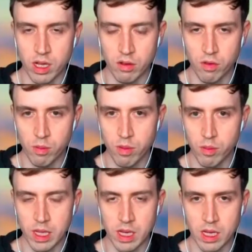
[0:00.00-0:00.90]
from the
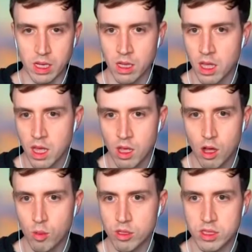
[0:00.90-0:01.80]
beginning.
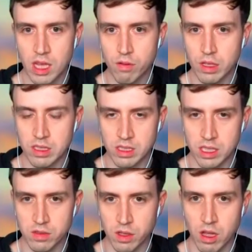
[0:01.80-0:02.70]
Almost every
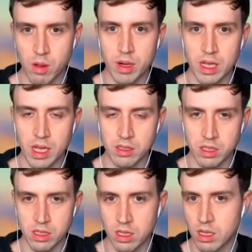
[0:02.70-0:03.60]
successful company has
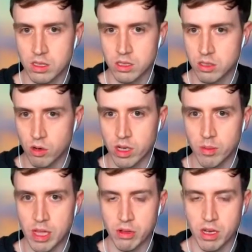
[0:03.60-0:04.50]
a story
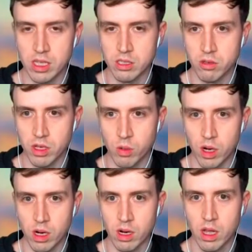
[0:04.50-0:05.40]
about their history
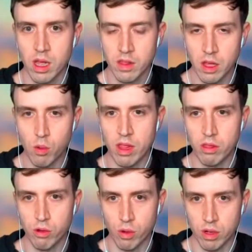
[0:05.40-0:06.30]
where they
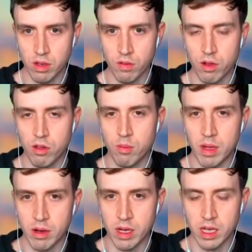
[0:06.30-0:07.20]
went through a difficult
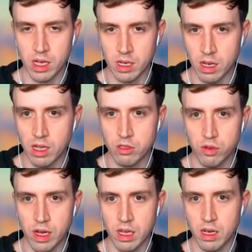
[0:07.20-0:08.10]
period and
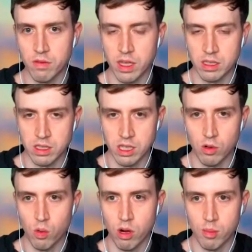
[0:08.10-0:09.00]
tried a lot of things that
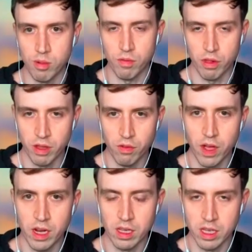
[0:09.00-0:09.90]
didn't work before they
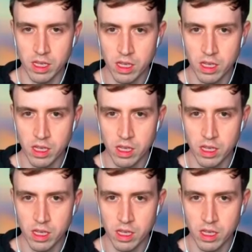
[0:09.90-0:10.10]
finally